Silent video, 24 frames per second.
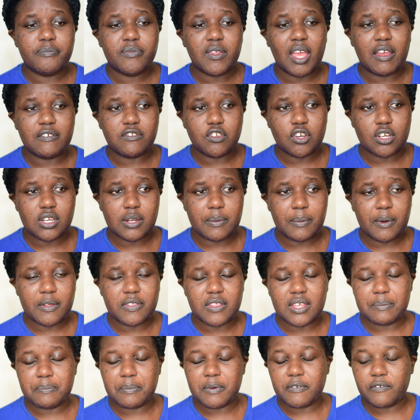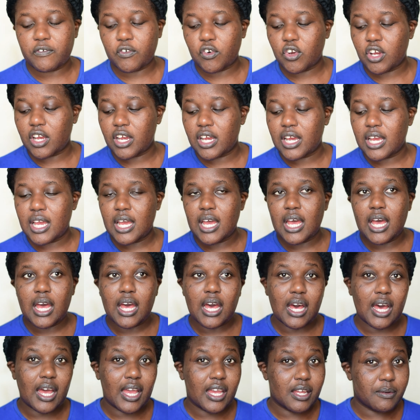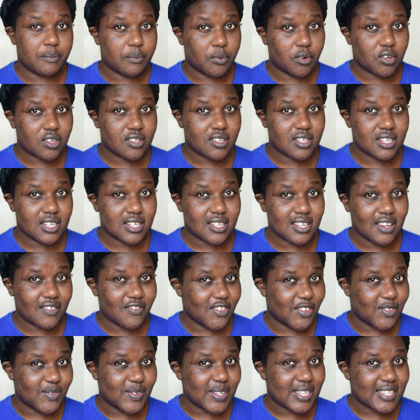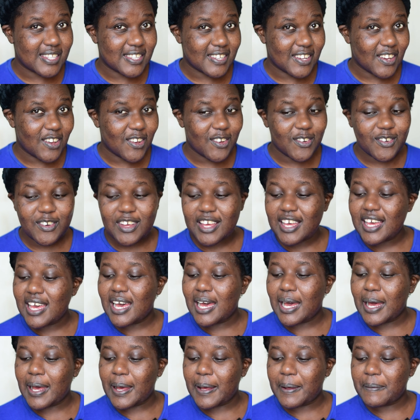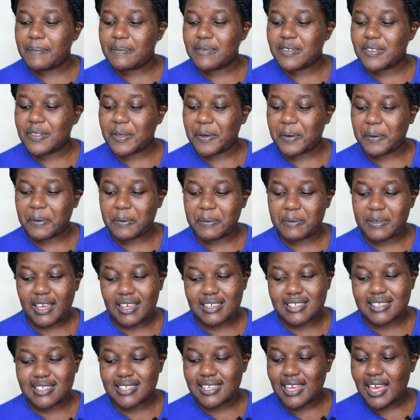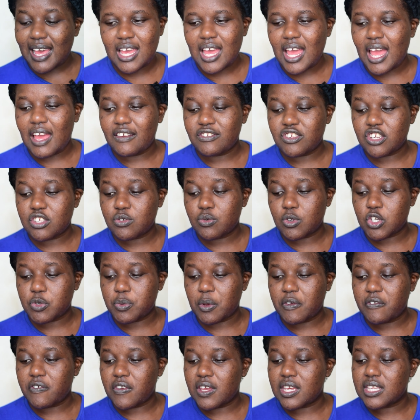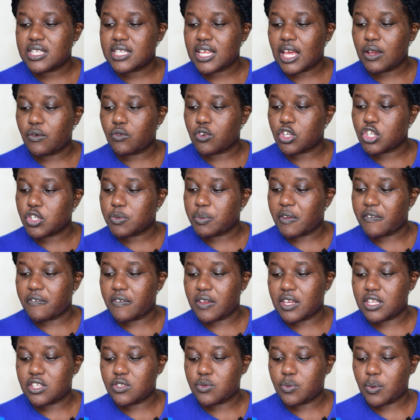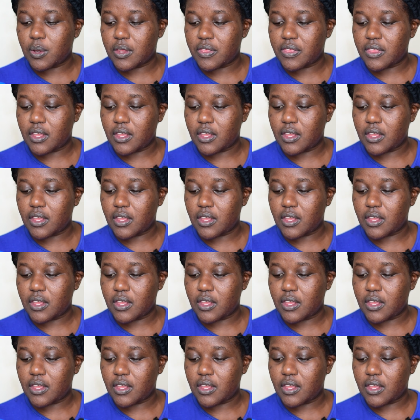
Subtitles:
I've talked about that before. I unboxed it a few weeks ago. So yes, I've just washed my face. I washed my face with